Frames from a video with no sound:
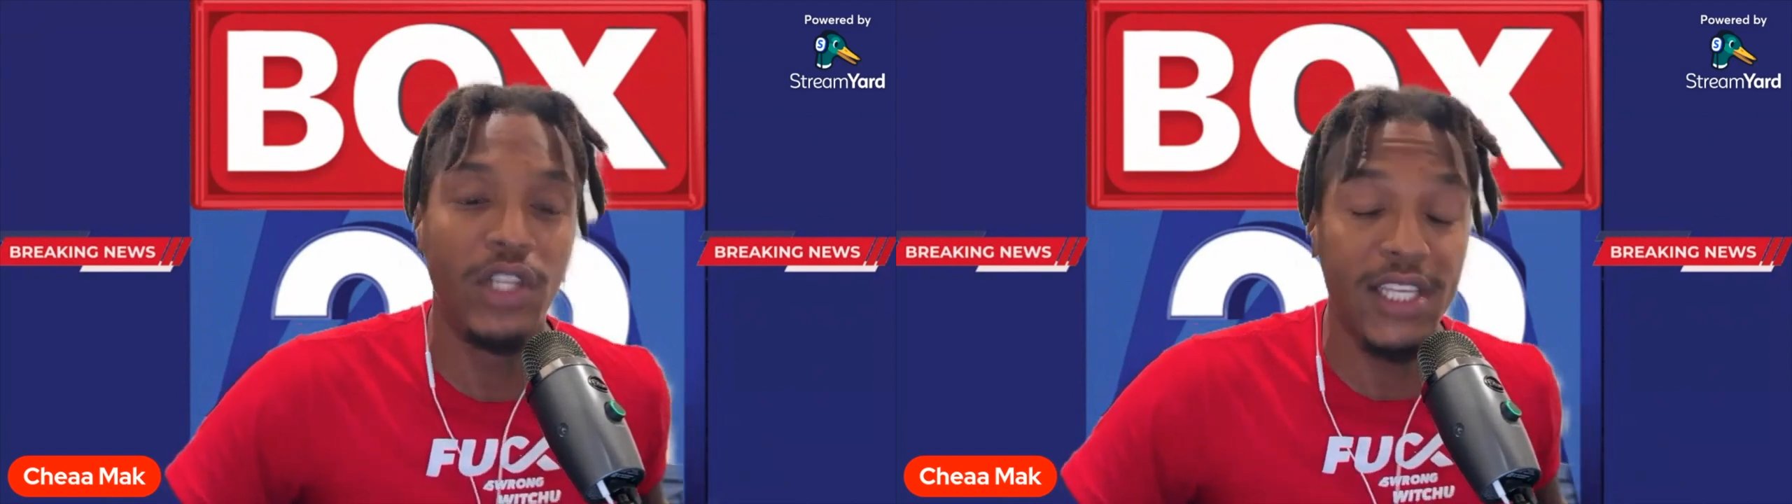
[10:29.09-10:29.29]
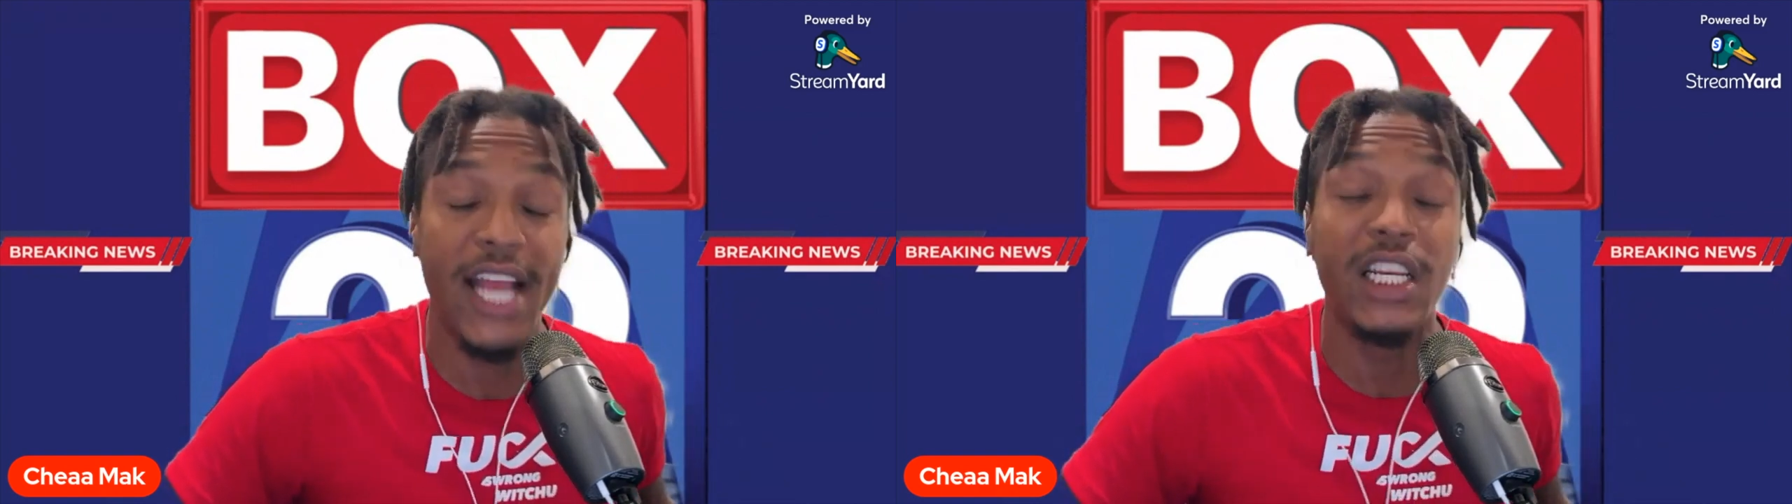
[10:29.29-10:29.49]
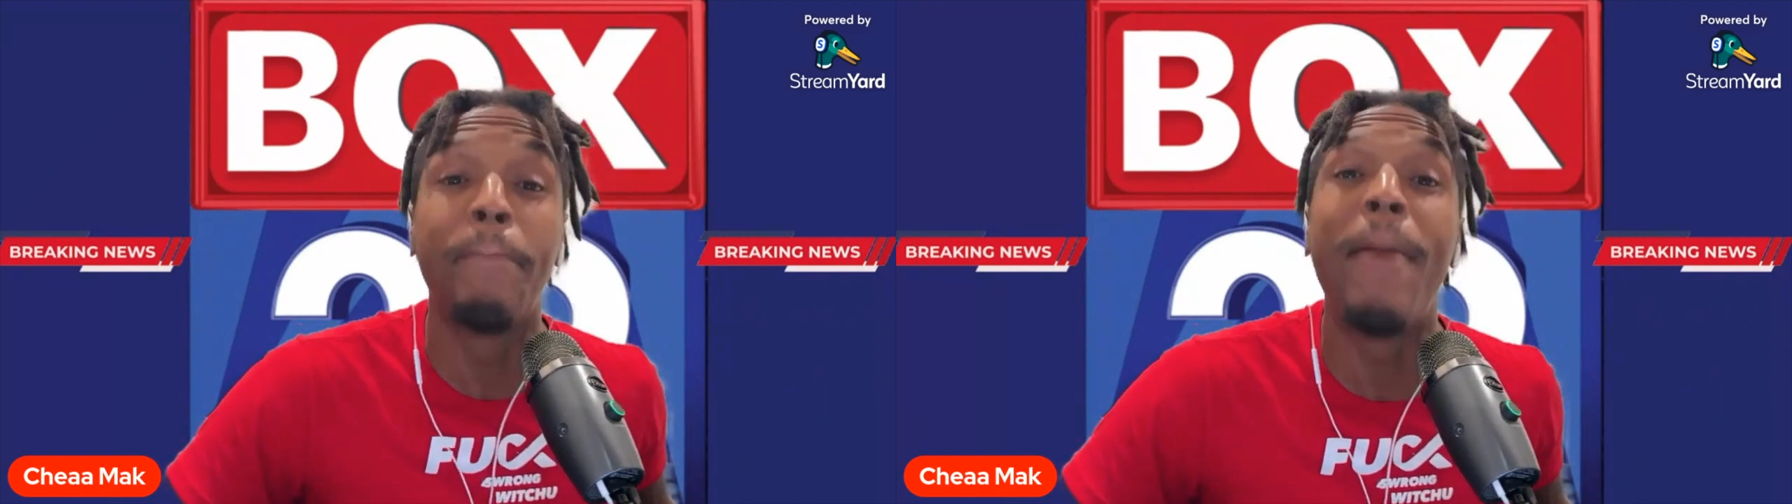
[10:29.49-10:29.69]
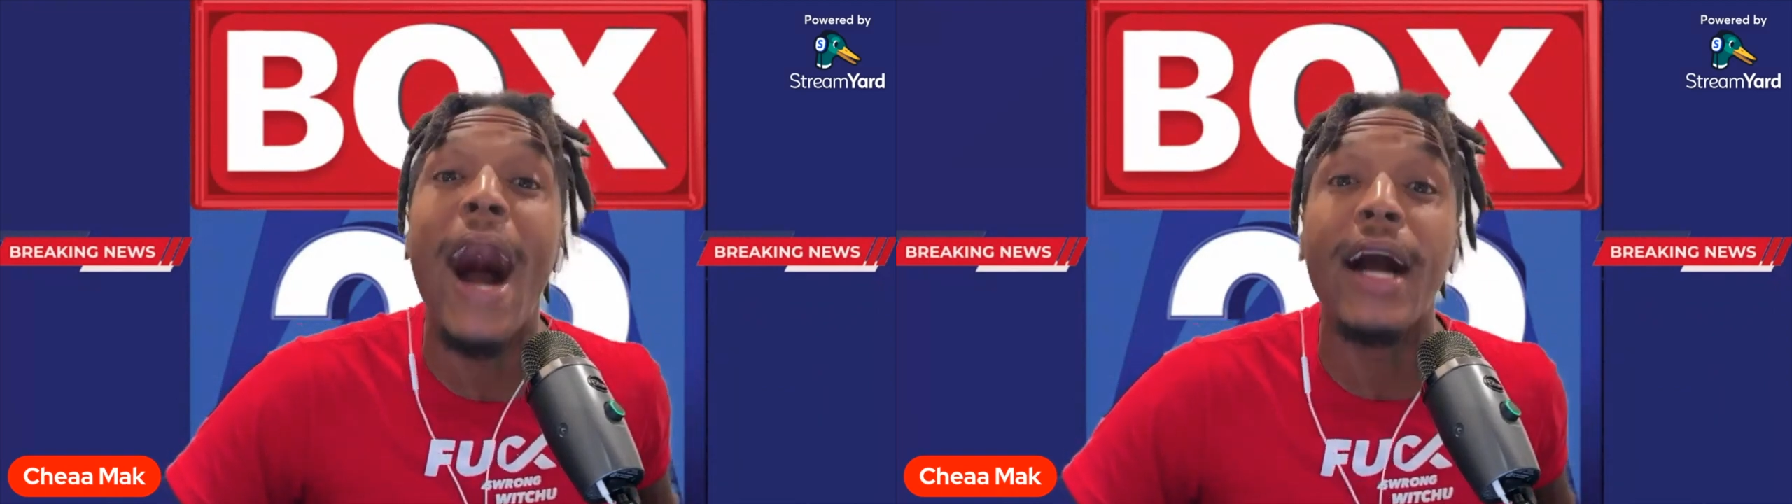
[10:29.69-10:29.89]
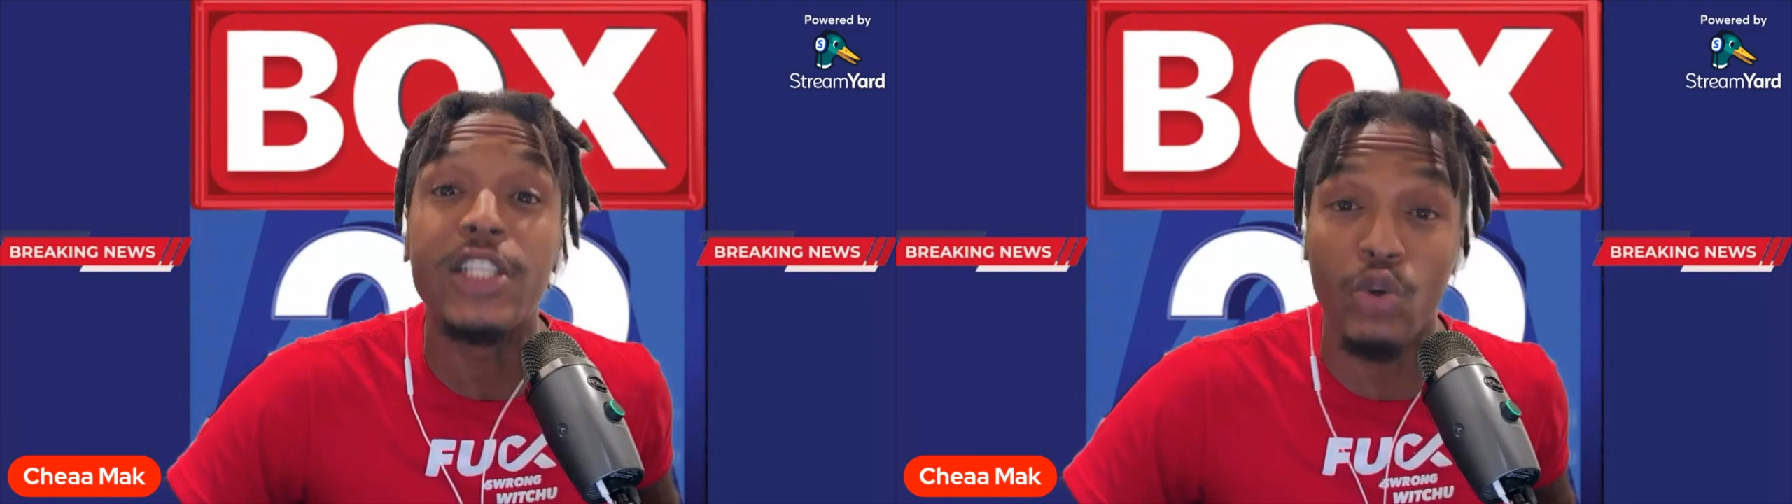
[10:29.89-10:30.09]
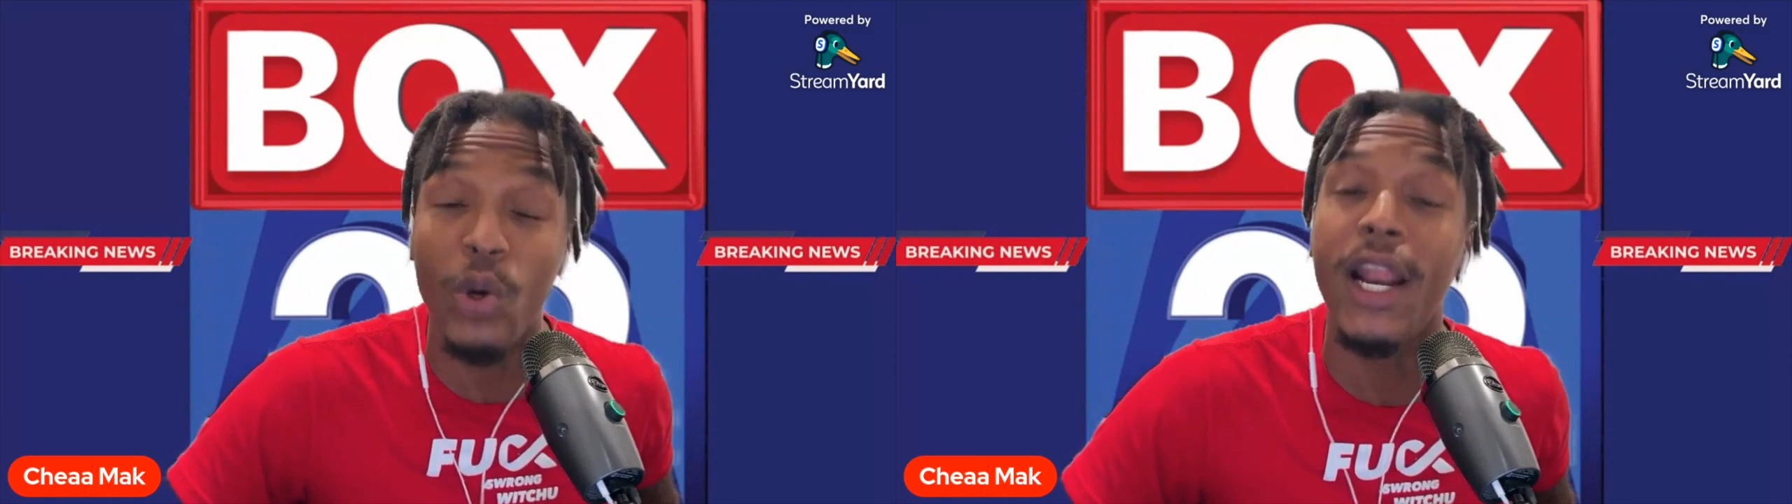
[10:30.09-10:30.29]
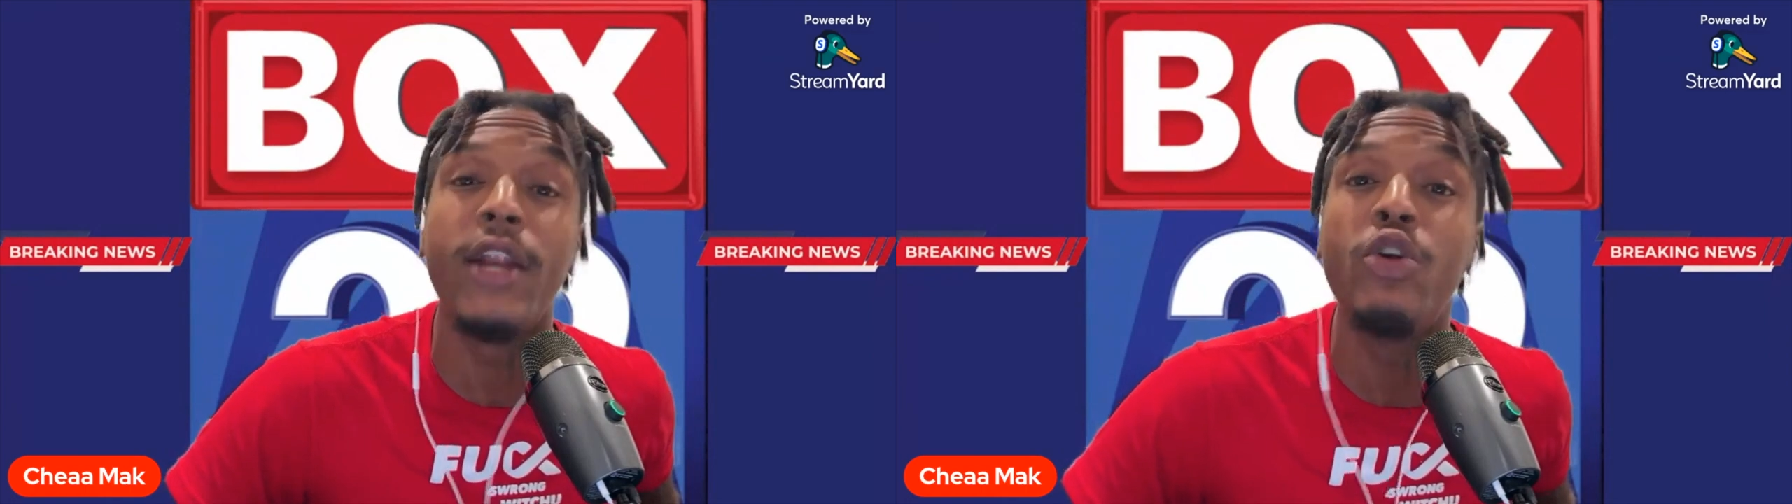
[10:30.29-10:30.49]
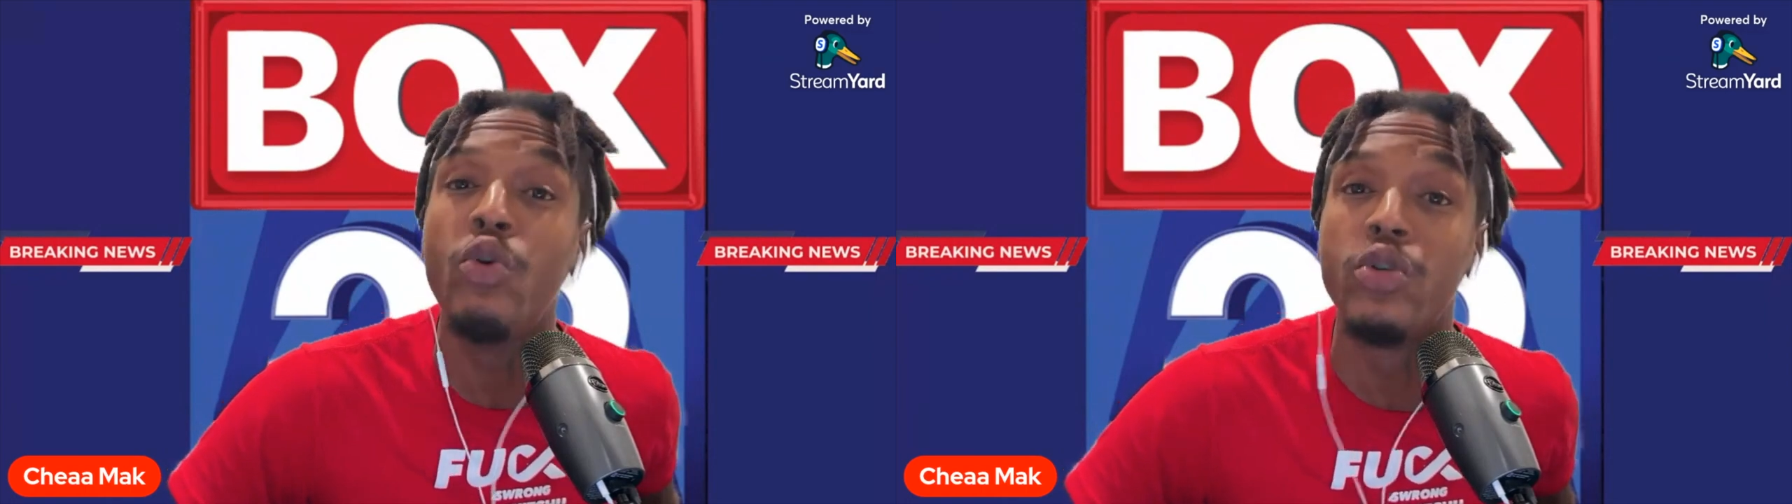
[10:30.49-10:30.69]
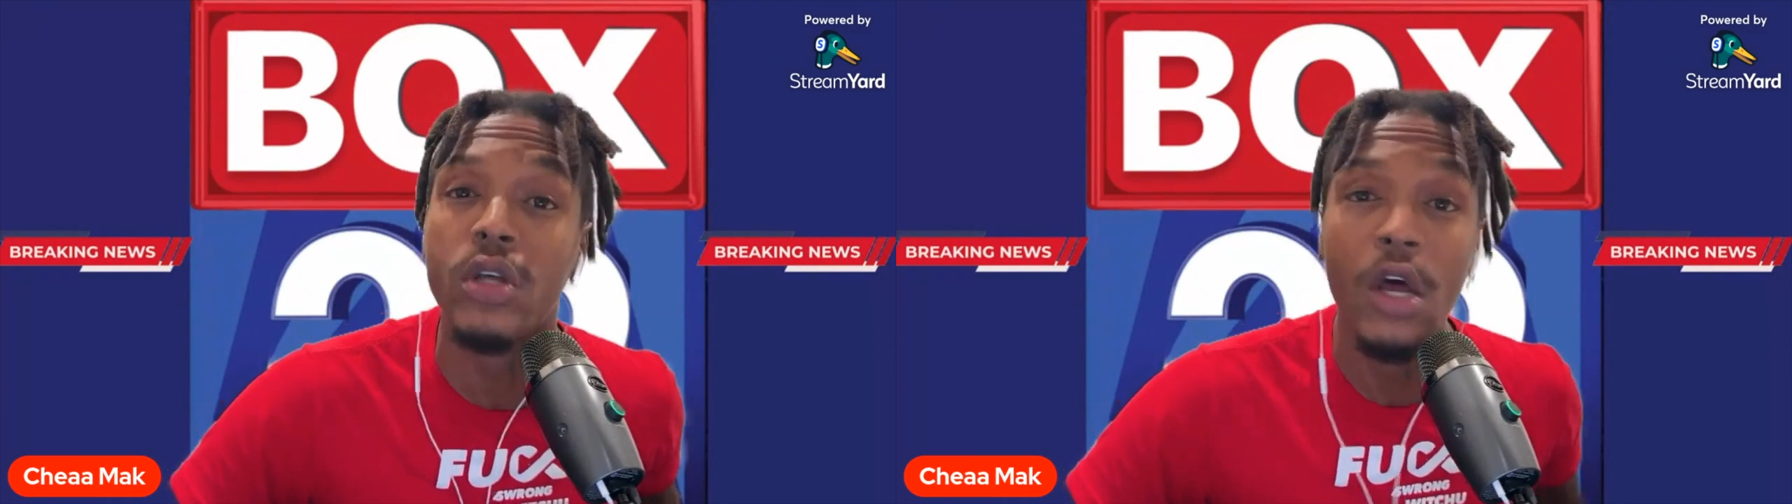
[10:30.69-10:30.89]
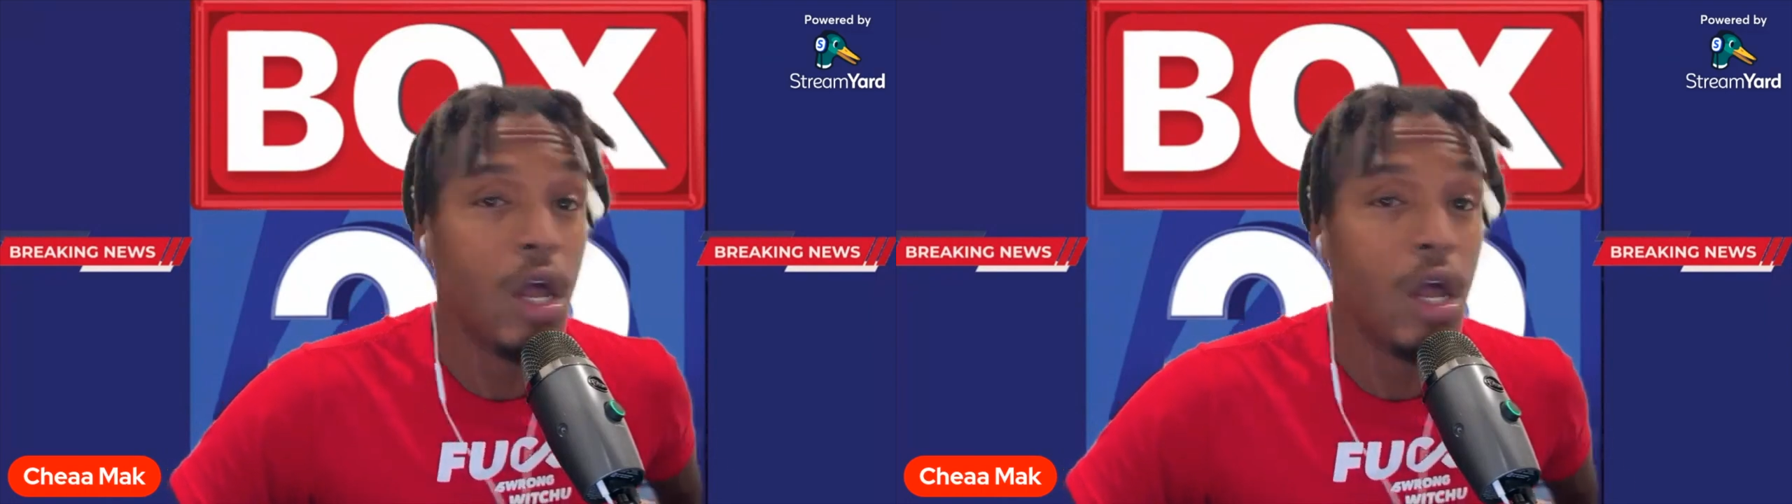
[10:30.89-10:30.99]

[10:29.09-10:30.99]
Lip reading: It's actually Box 29 News,